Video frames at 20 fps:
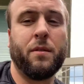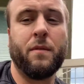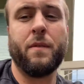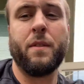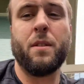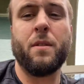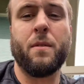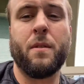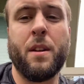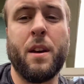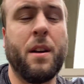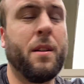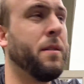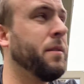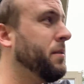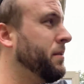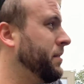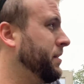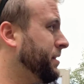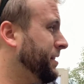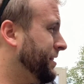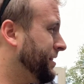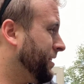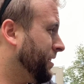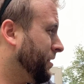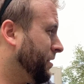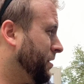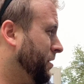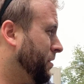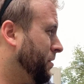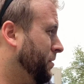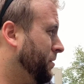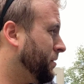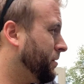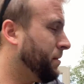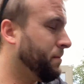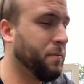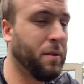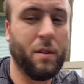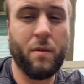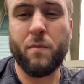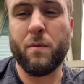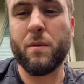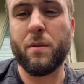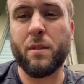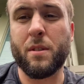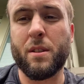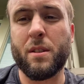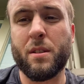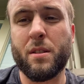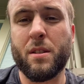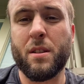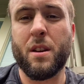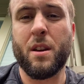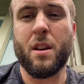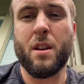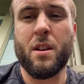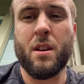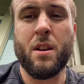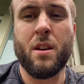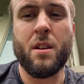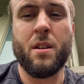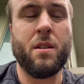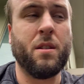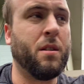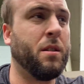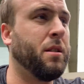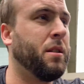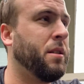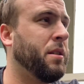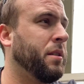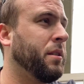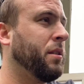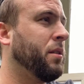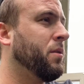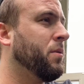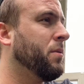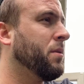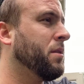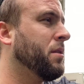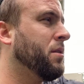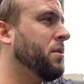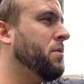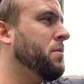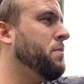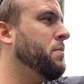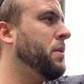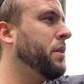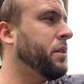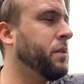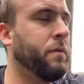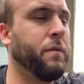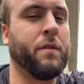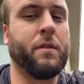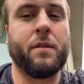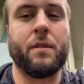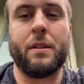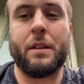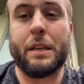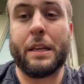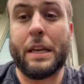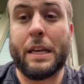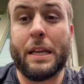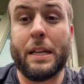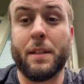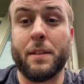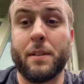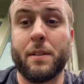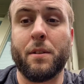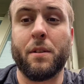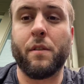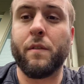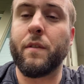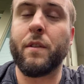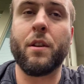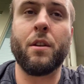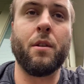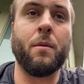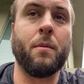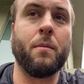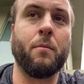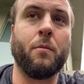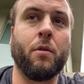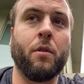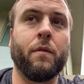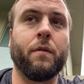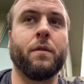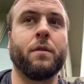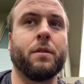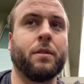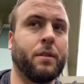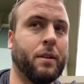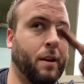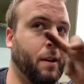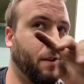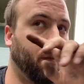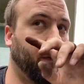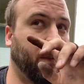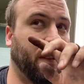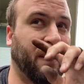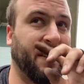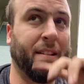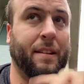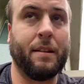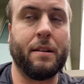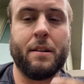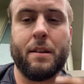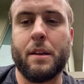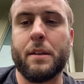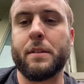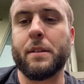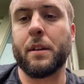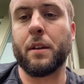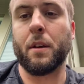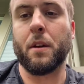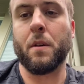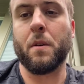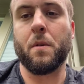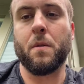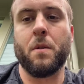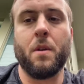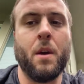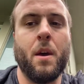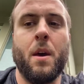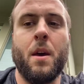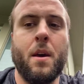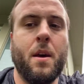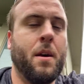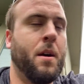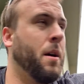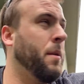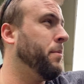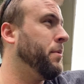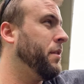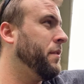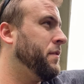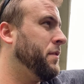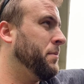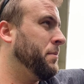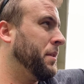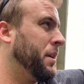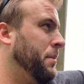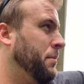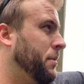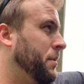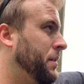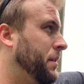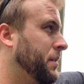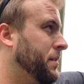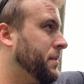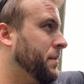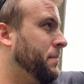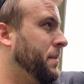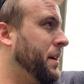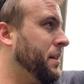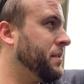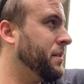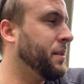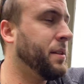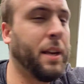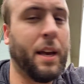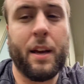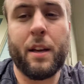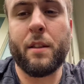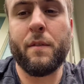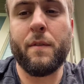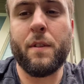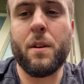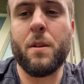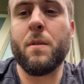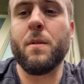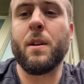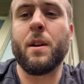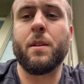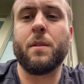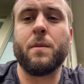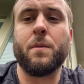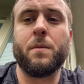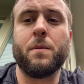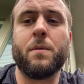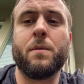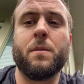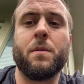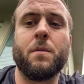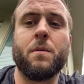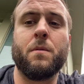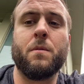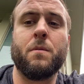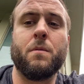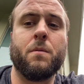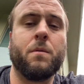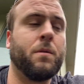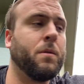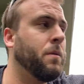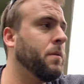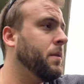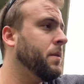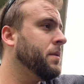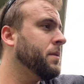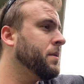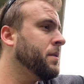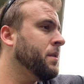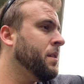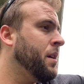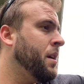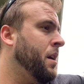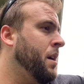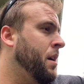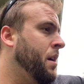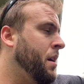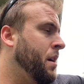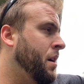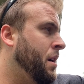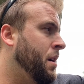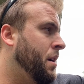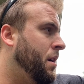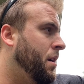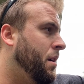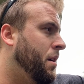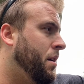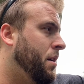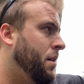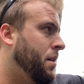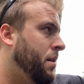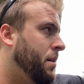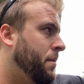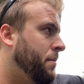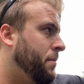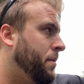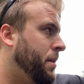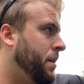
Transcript: video on how to do this as I go, so I'm not really going to do much of a install video, but more of a just kind of like a as I go. I'll probably film a couple things. I'm gonna actually tag the video that I used to do this in